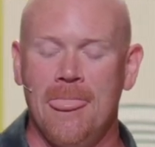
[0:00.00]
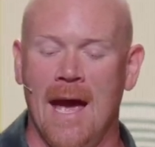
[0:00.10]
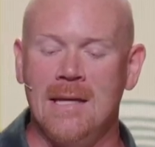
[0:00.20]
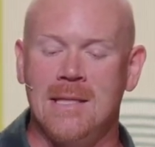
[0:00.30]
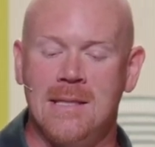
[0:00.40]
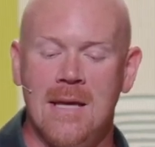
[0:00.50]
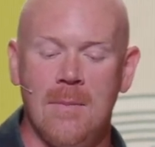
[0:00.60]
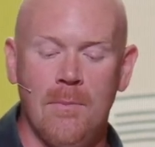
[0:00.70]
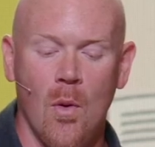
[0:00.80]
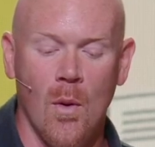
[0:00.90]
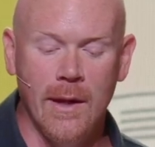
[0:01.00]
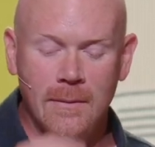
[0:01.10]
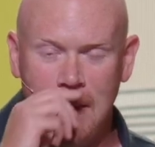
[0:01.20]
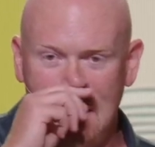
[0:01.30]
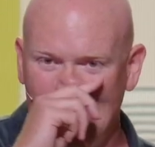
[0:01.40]
At some point,
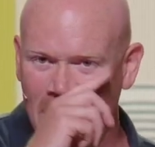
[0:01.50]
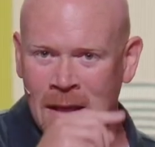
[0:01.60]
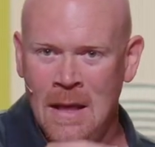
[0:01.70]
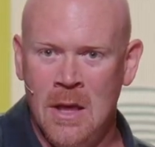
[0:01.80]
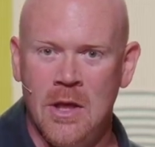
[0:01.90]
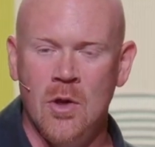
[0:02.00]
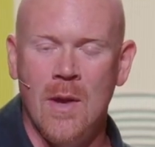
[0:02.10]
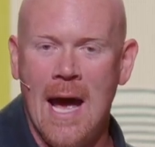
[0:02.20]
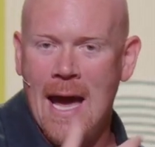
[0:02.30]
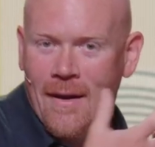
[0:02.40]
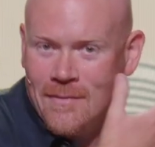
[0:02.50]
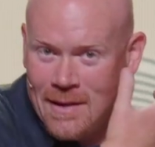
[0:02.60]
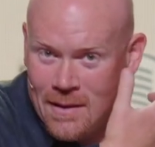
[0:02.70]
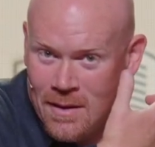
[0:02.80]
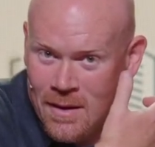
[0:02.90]
you and I have
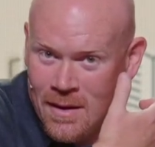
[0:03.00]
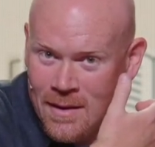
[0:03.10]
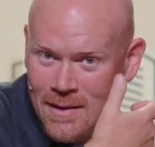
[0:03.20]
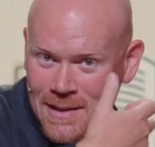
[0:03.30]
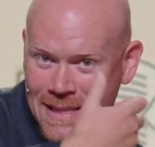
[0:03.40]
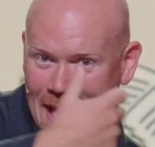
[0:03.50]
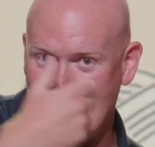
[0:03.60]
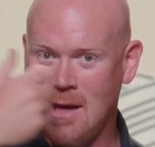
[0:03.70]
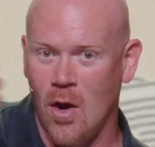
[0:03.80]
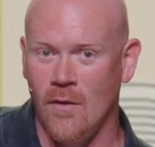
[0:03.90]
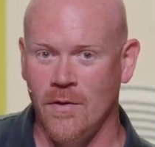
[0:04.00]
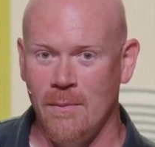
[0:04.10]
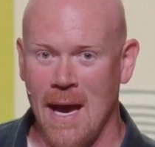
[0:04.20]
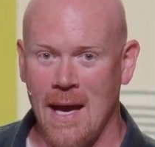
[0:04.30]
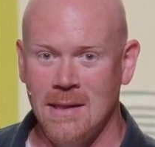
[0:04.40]
to take off the
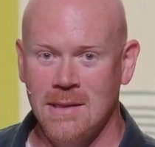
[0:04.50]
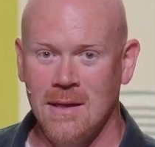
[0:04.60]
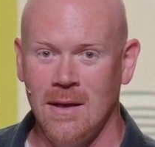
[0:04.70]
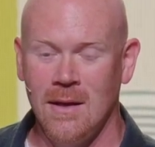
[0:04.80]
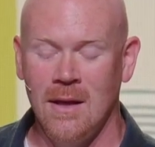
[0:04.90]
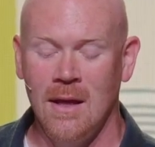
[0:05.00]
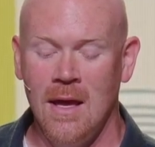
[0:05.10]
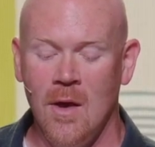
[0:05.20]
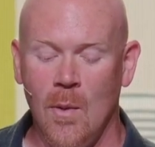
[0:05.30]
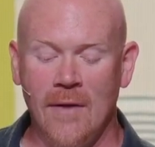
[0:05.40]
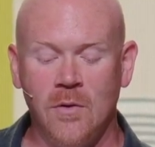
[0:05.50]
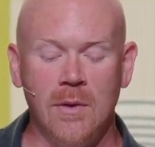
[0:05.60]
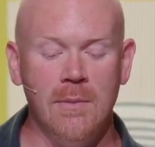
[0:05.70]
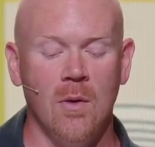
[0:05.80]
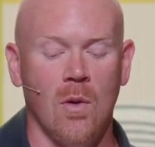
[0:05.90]
mask. We have to
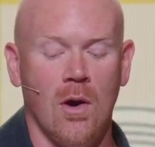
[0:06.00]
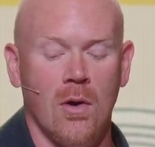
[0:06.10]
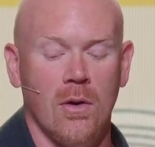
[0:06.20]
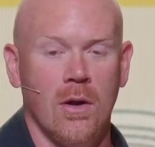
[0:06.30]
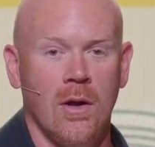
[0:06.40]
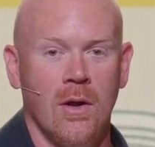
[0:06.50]
admit we're hurt.